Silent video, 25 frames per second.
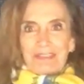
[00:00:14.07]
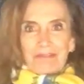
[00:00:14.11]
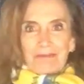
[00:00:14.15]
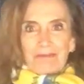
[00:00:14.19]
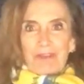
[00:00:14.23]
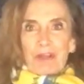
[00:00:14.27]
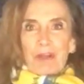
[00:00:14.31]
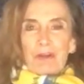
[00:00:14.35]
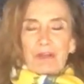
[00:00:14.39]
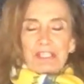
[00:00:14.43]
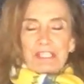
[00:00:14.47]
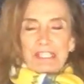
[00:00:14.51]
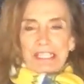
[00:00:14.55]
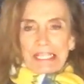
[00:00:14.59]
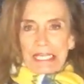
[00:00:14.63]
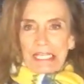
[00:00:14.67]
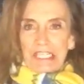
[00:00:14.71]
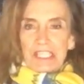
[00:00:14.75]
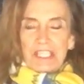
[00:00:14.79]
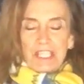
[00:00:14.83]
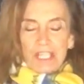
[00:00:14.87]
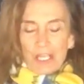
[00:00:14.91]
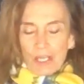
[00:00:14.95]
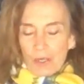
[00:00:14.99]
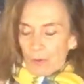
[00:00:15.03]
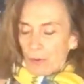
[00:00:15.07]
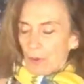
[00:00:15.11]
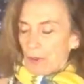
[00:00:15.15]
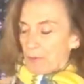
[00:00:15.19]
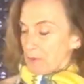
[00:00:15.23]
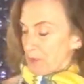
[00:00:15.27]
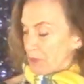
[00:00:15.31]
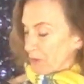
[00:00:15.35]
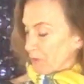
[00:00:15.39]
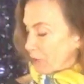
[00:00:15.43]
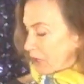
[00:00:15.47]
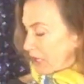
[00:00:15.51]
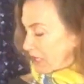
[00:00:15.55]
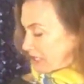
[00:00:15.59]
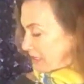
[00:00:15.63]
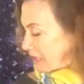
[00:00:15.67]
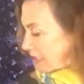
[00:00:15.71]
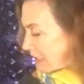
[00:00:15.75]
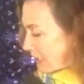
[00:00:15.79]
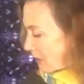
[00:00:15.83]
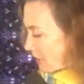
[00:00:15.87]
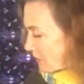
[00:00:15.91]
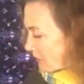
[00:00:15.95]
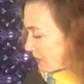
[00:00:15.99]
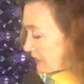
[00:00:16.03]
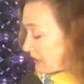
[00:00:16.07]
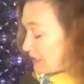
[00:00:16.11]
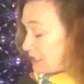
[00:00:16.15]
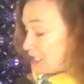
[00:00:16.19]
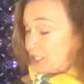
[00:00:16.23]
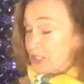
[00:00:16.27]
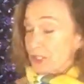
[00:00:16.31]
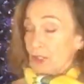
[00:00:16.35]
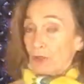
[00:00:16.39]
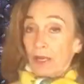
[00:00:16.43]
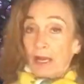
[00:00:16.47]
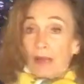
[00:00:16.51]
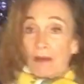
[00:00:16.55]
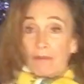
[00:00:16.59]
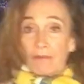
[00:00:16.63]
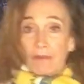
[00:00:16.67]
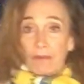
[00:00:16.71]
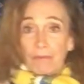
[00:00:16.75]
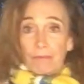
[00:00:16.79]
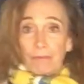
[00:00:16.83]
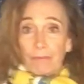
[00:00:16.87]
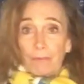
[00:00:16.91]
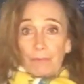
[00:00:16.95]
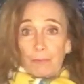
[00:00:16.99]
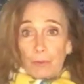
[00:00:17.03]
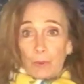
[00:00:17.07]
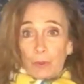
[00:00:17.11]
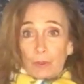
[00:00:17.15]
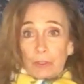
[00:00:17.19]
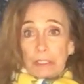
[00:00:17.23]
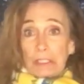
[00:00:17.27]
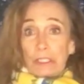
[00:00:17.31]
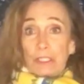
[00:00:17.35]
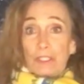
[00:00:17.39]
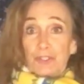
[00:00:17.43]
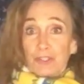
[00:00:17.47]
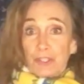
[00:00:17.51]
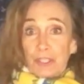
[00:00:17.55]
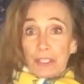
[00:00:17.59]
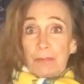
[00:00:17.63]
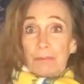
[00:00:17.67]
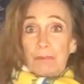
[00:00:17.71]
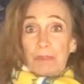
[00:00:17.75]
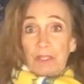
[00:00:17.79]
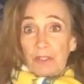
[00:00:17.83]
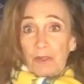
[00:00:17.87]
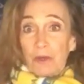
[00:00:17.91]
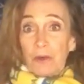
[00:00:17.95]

very sketchy equipment right now, unless you have the full little gym at